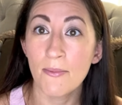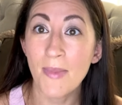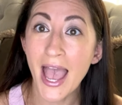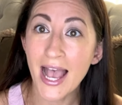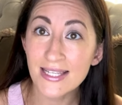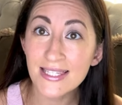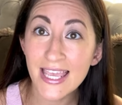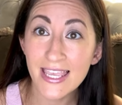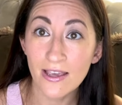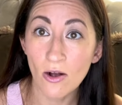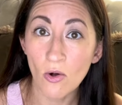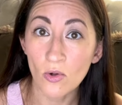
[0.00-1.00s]
As they
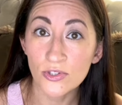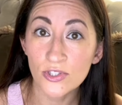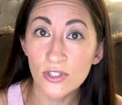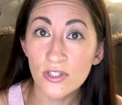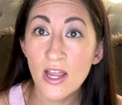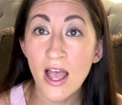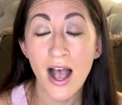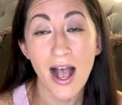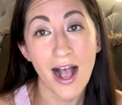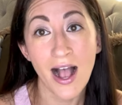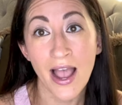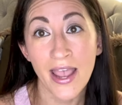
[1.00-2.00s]
get older,
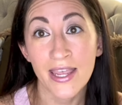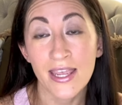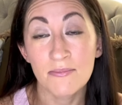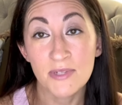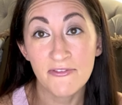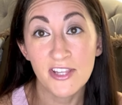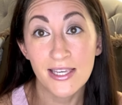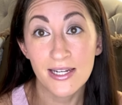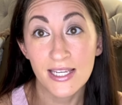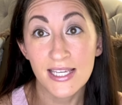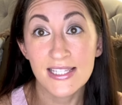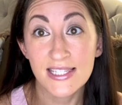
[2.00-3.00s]
I am definitely going
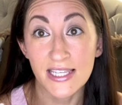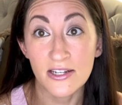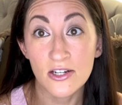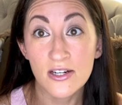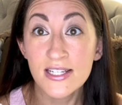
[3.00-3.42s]
to consider